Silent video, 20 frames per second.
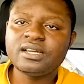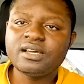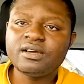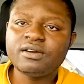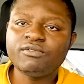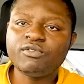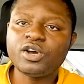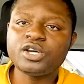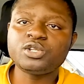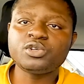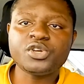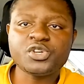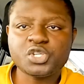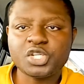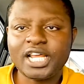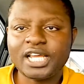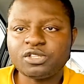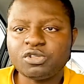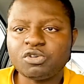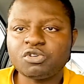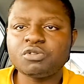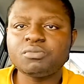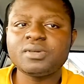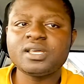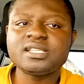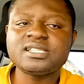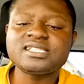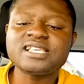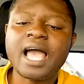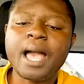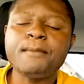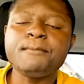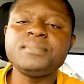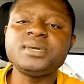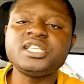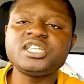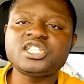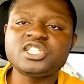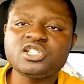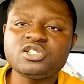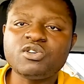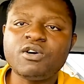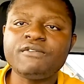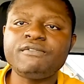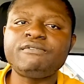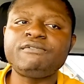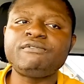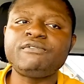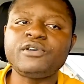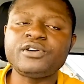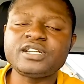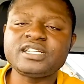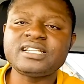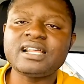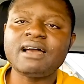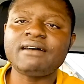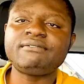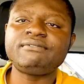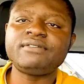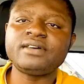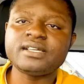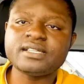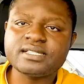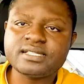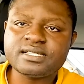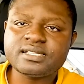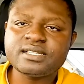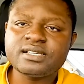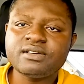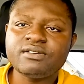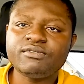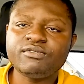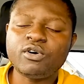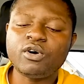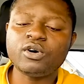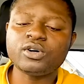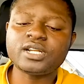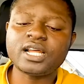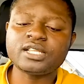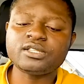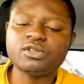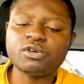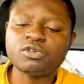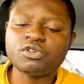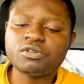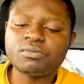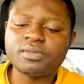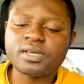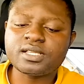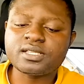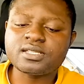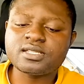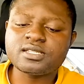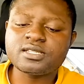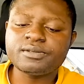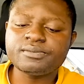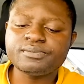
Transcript: for educational documents and Ministry of Foreign Affairs for other documents.